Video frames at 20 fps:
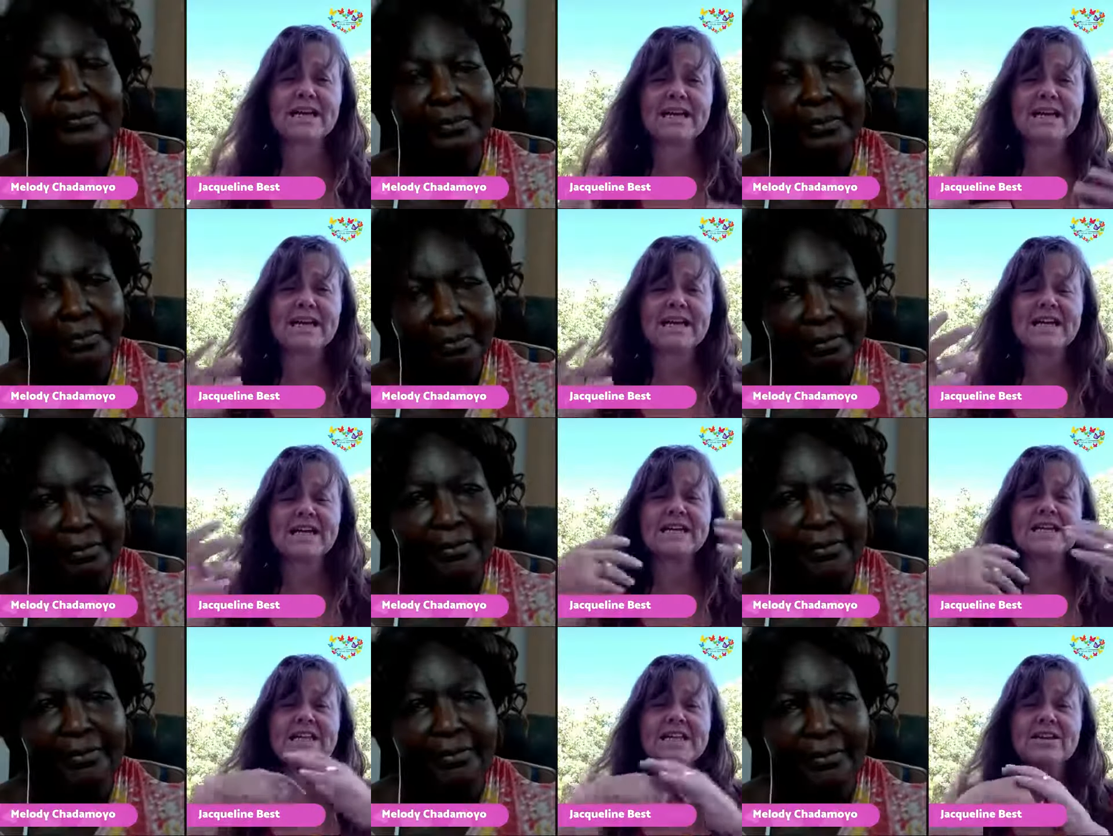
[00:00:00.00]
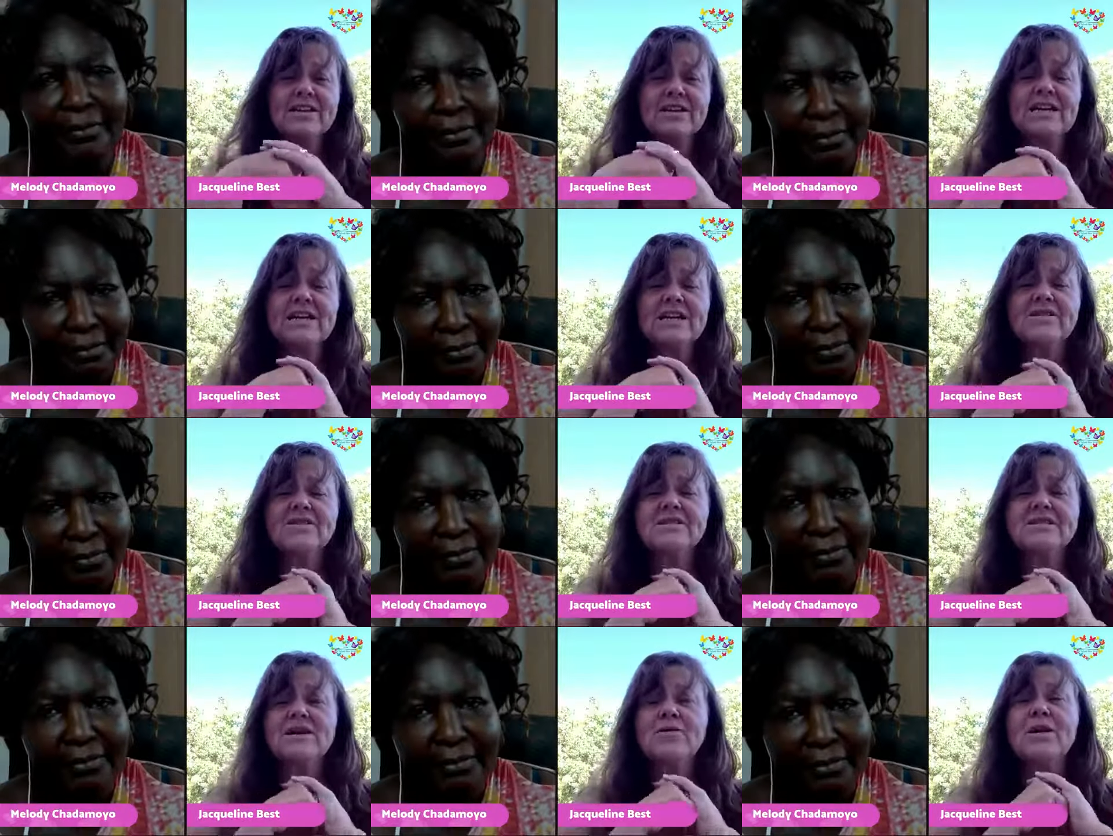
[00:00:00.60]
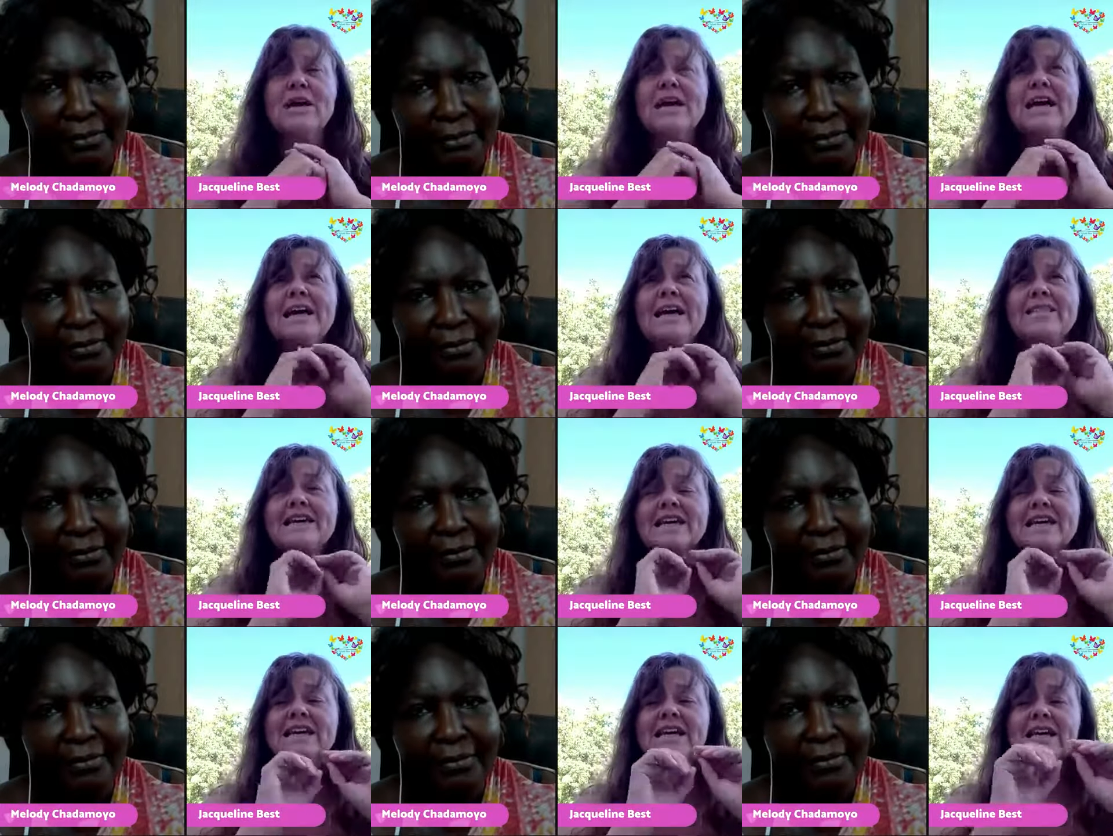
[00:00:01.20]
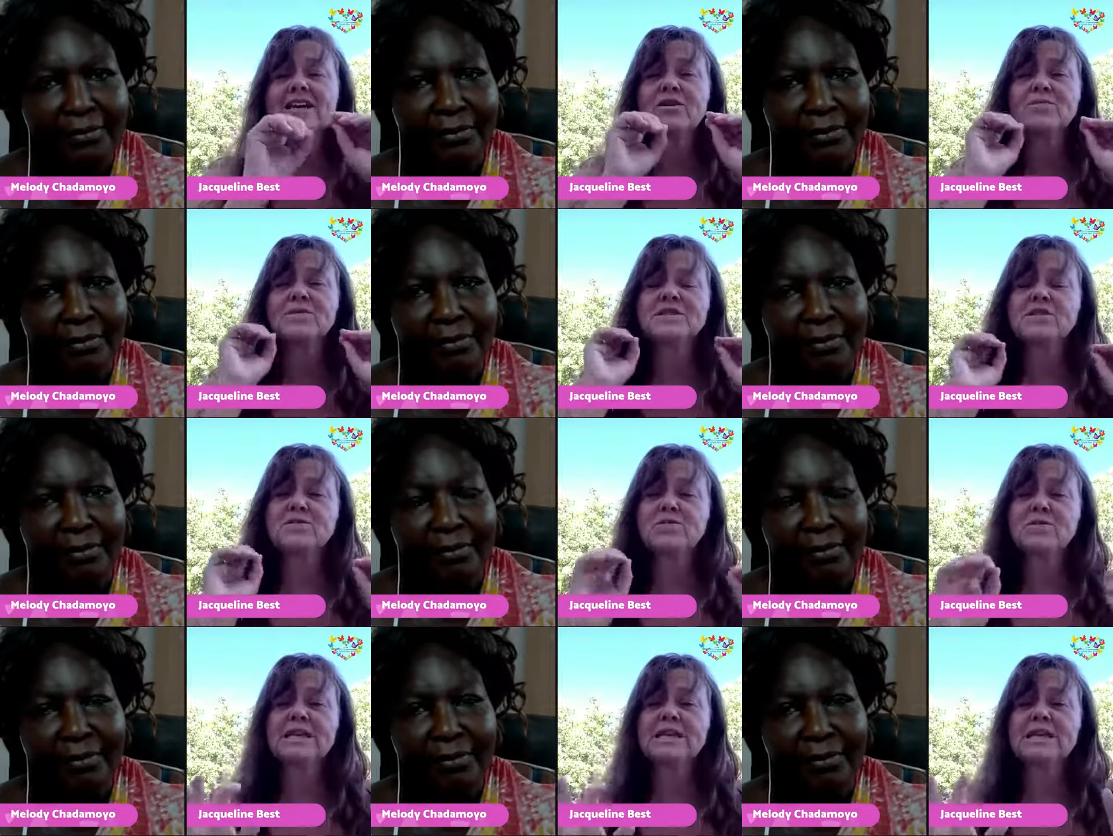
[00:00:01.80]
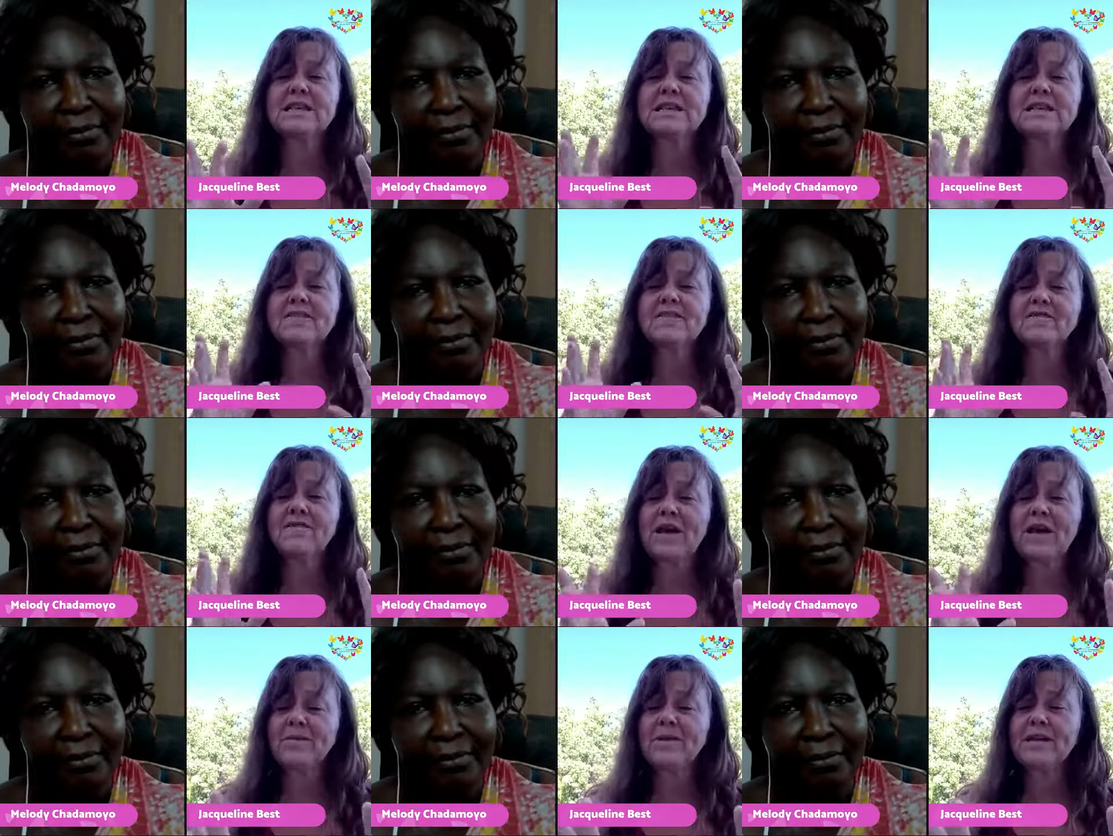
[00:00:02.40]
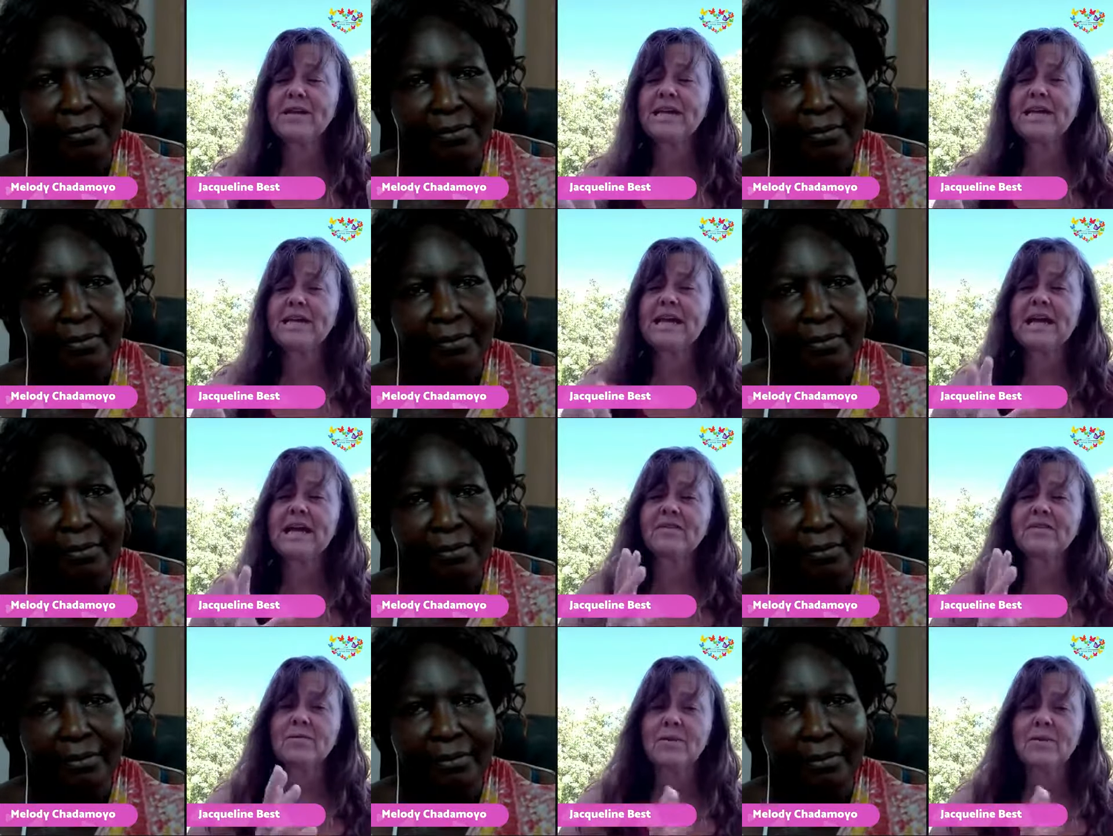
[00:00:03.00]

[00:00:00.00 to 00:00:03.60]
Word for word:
Speaker 1: and get cleared here. So the kicker between the feminine and the